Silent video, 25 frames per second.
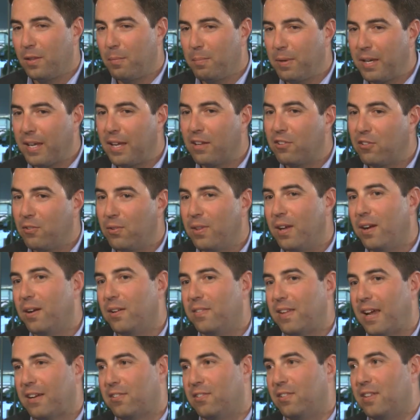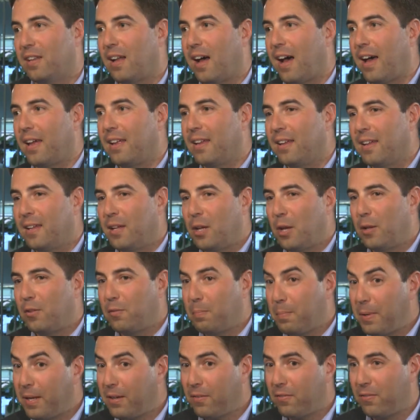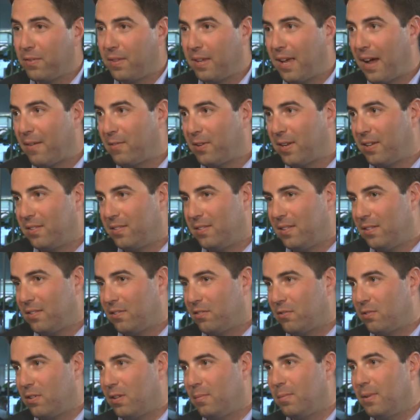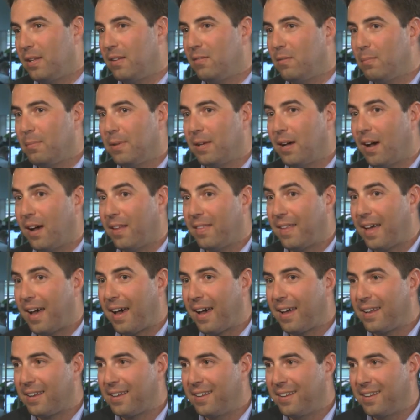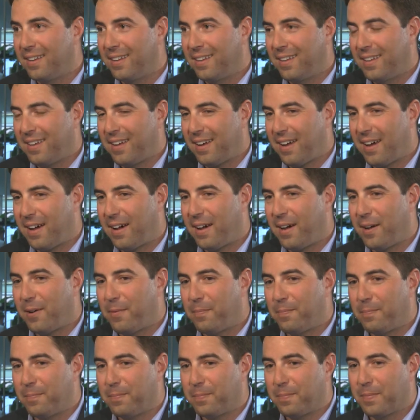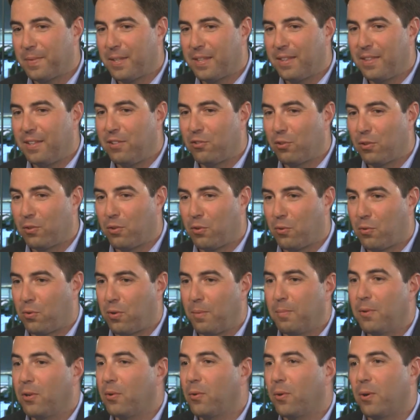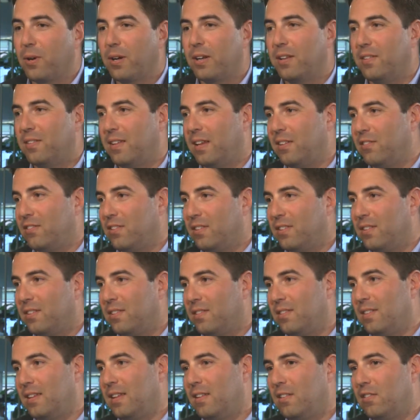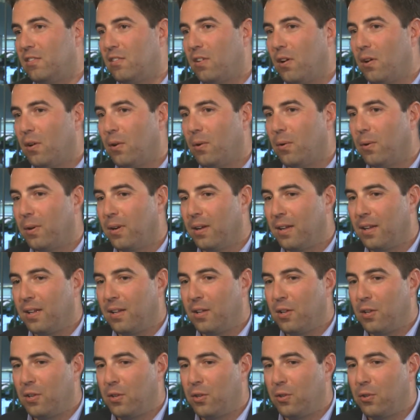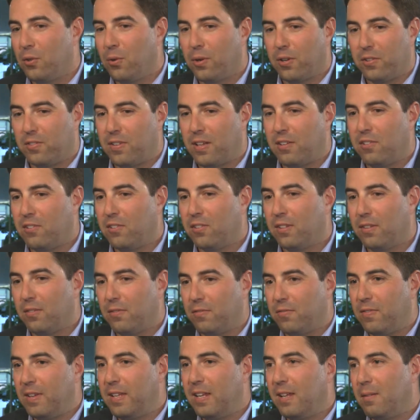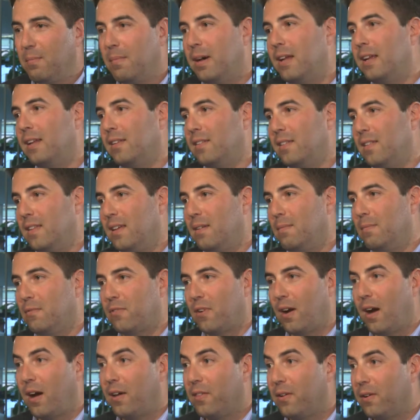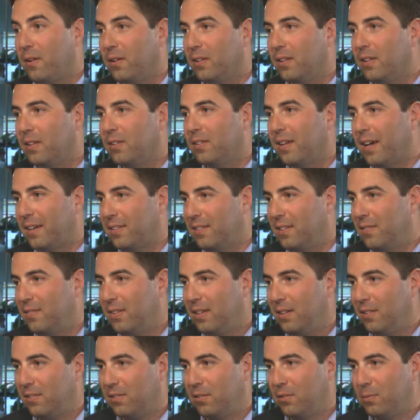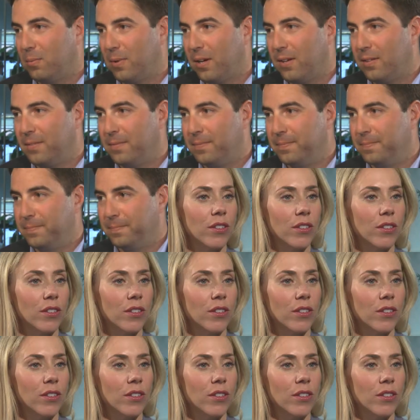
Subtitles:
The big issue there is actually not, it's big for the advertising industry, but even beyond that, these are criminal organizations, and so you're essentially feeding money to them for other illegal activities as well.